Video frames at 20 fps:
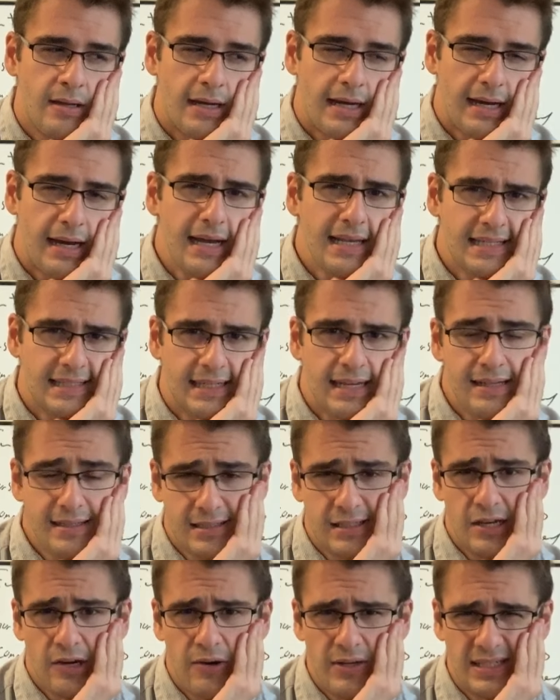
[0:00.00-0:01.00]
I said
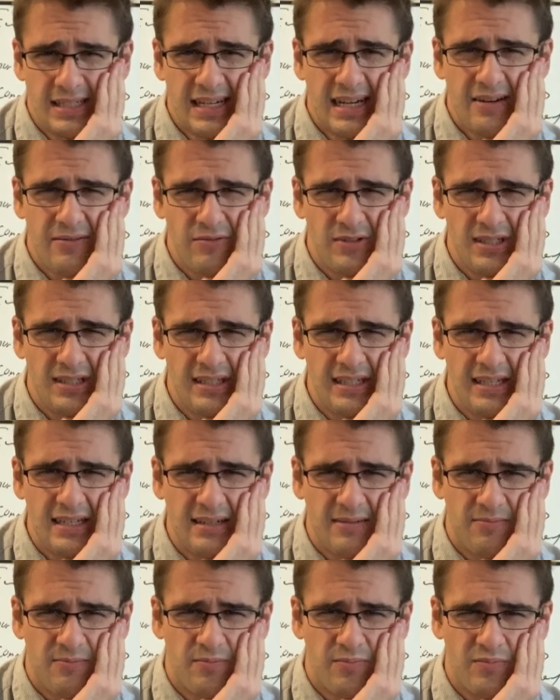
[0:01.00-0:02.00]
so is not really
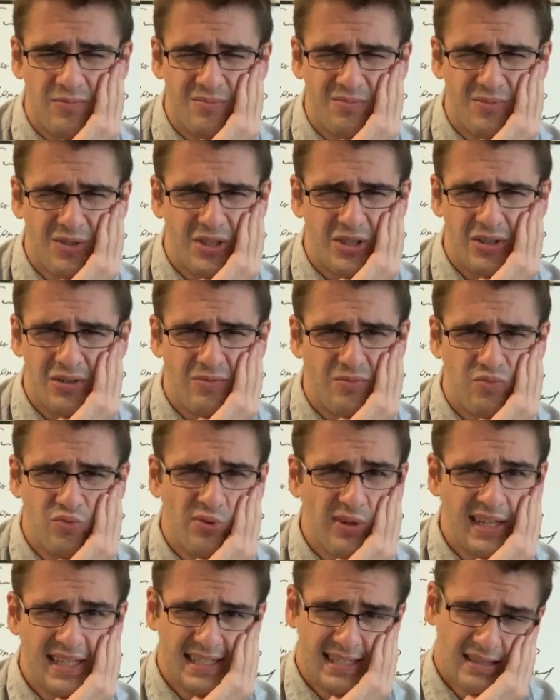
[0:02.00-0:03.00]
a
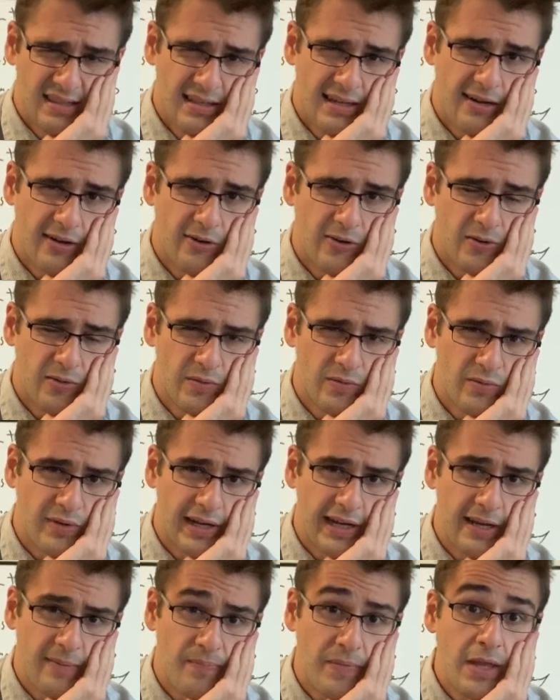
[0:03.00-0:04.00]
good reason though,
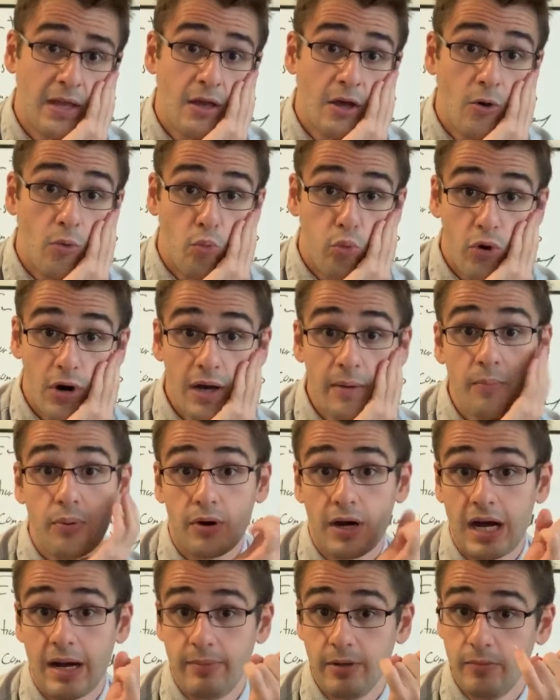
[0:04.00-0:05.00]
right? One
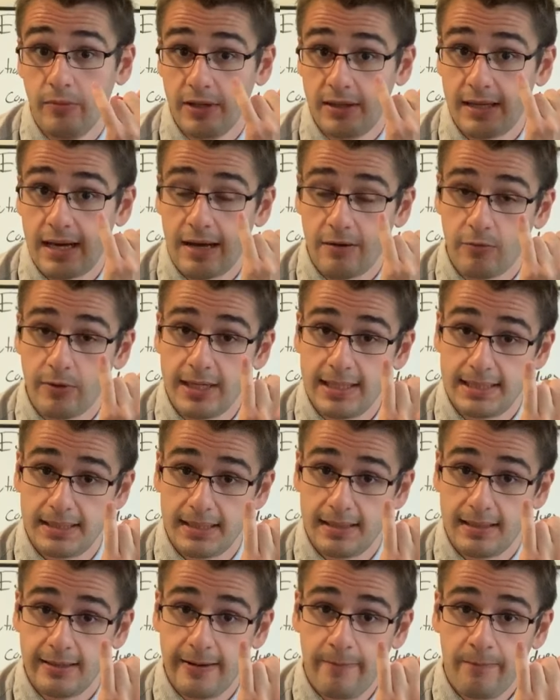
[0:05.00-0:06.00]
problem with that
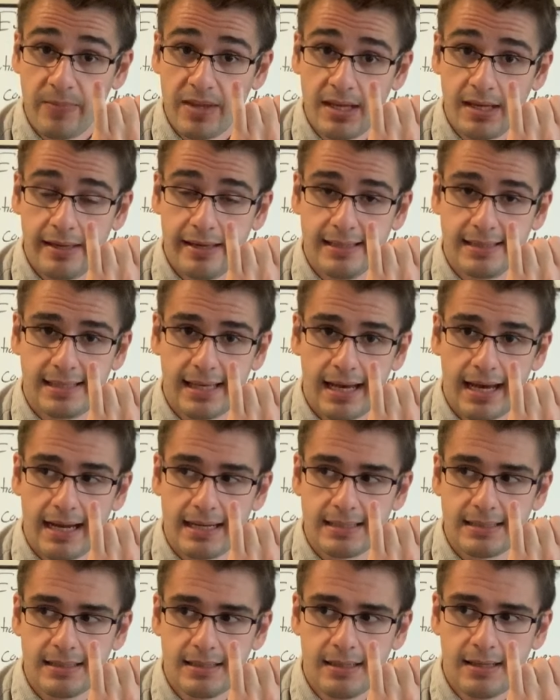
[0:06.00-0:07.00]
reason is
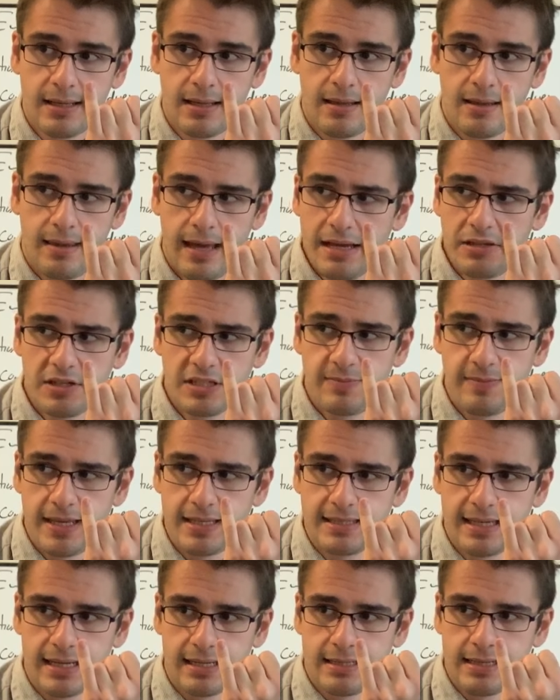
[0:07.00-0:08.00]
that just
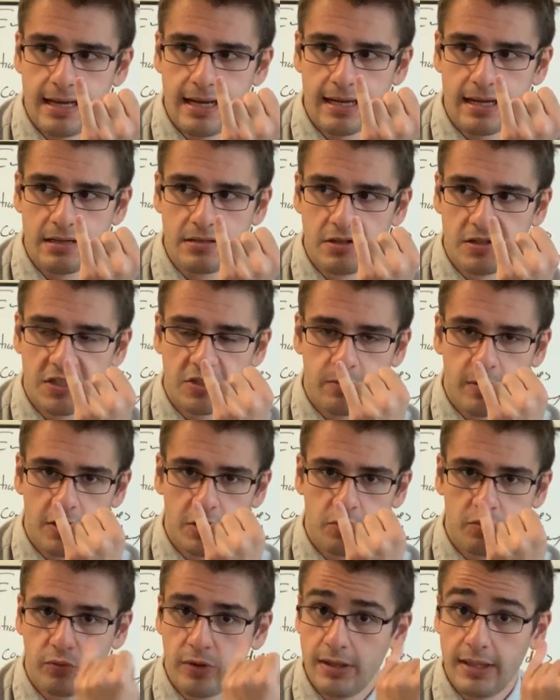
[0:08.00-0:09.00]
means that God can just
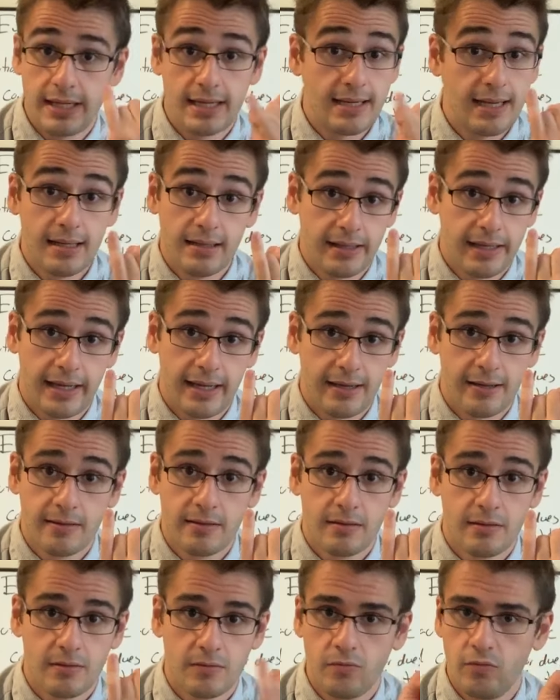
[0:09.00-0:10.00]
switch willy-nilly
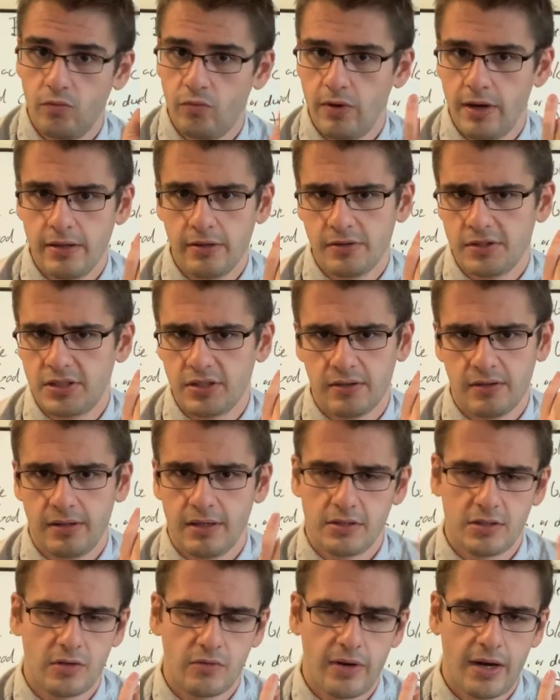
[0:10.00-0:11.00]
whether certain
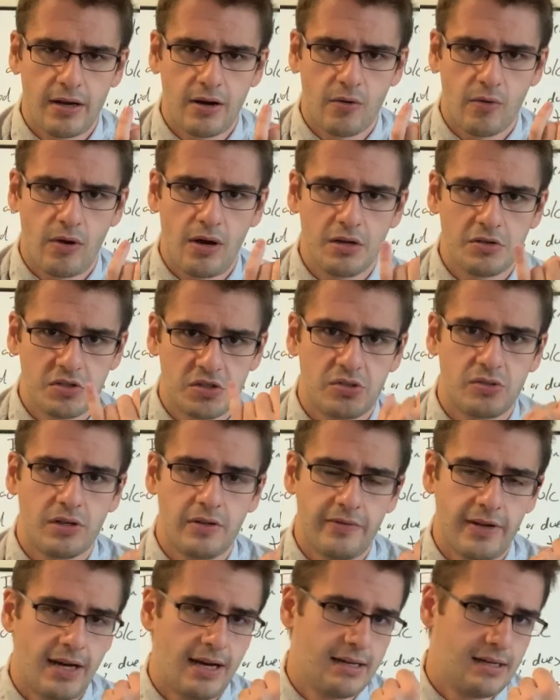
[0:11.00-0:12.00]
things are right or wrong, just sort
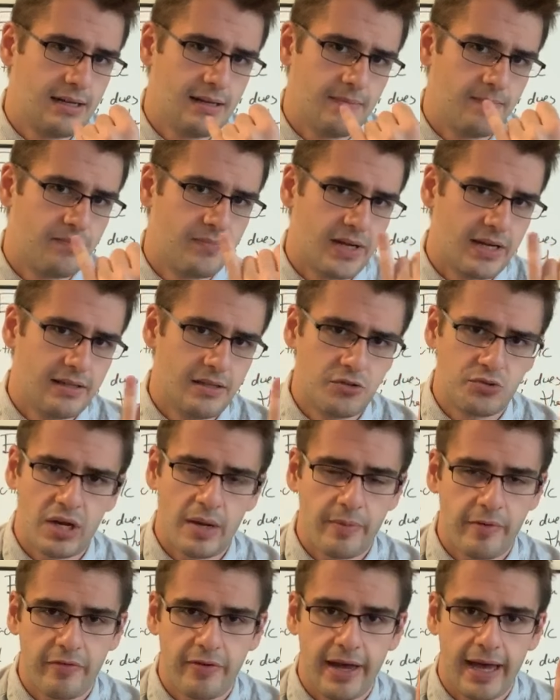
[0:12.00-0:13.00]
of on the
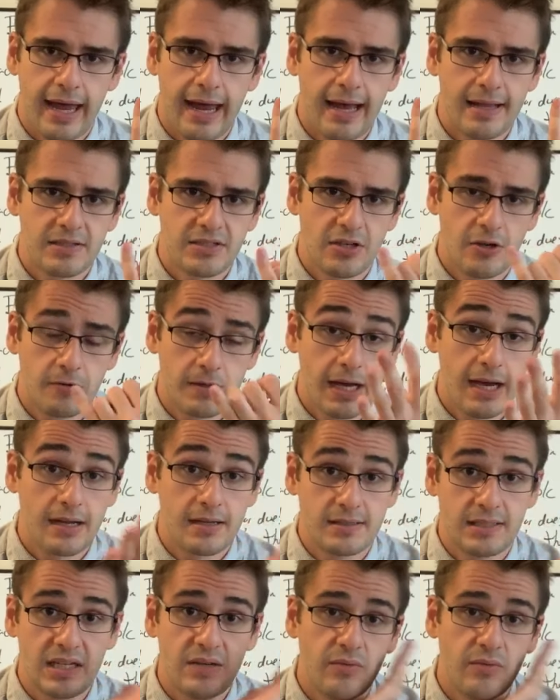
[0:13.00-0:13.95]
drop of a hat. So God could say